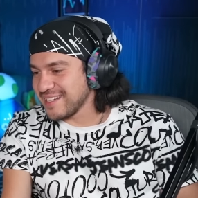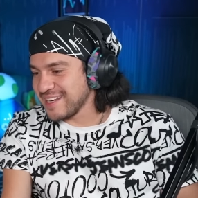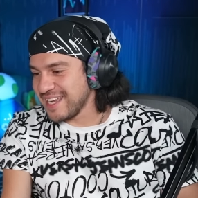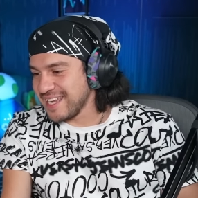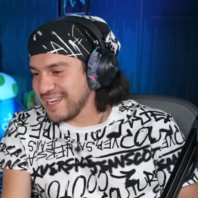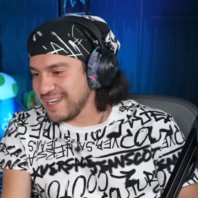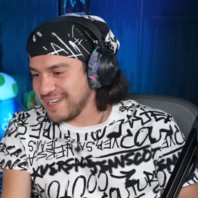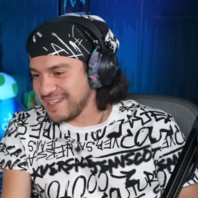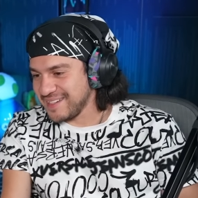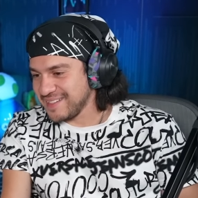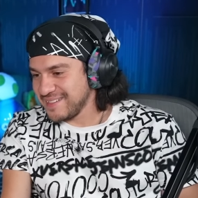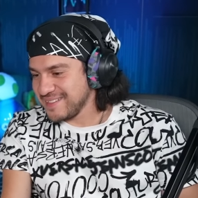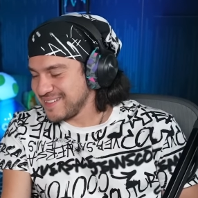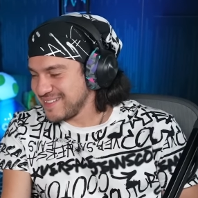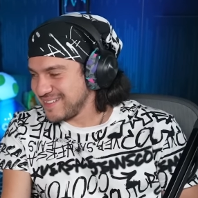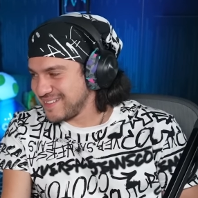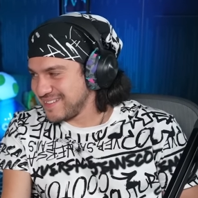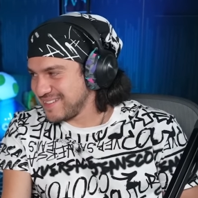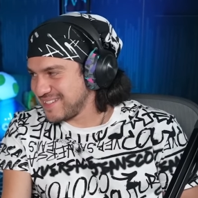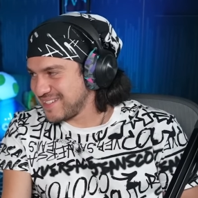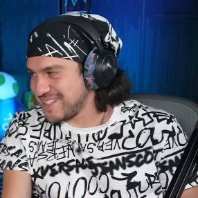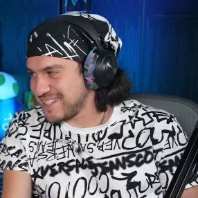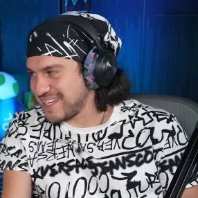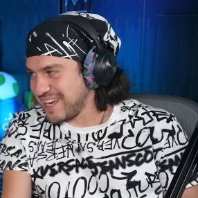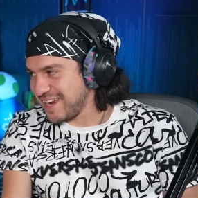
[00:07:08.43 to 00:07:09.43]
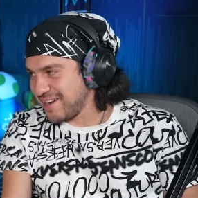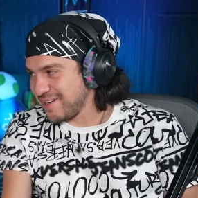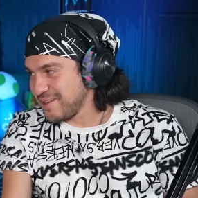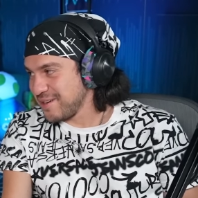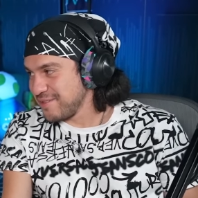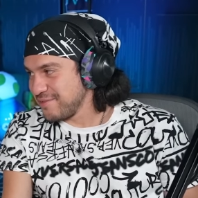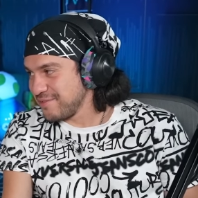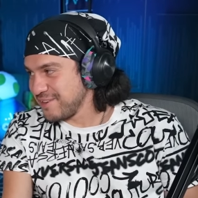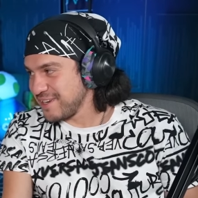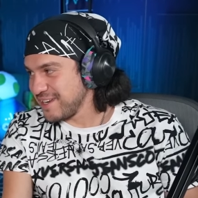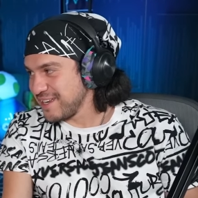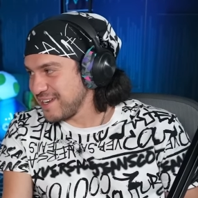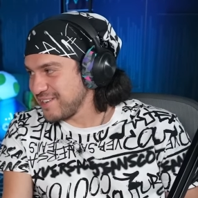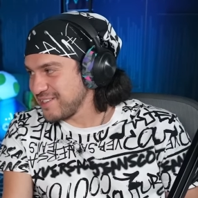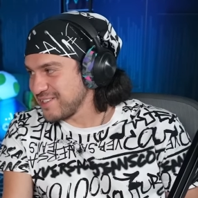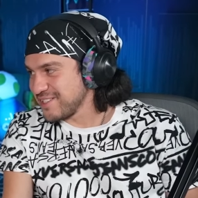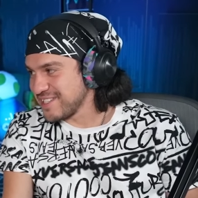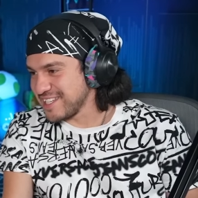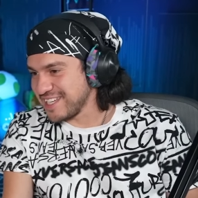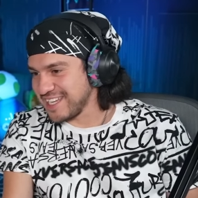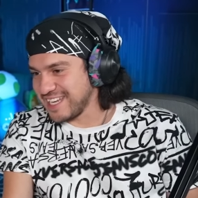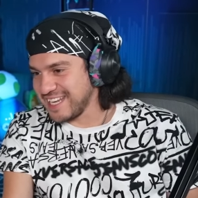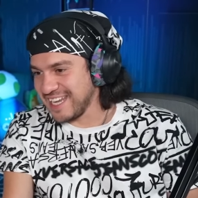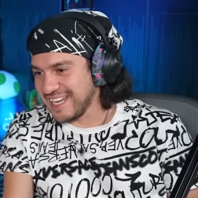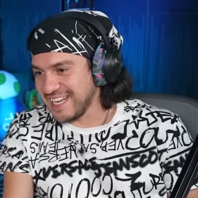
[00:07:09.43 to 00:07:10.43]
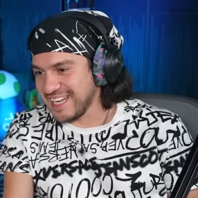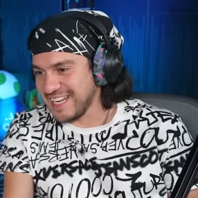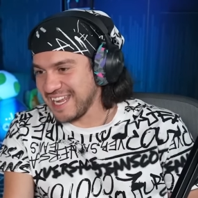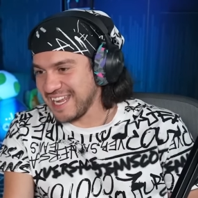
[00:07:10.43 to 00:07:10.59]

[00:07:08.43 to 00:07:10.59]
like scary videos that get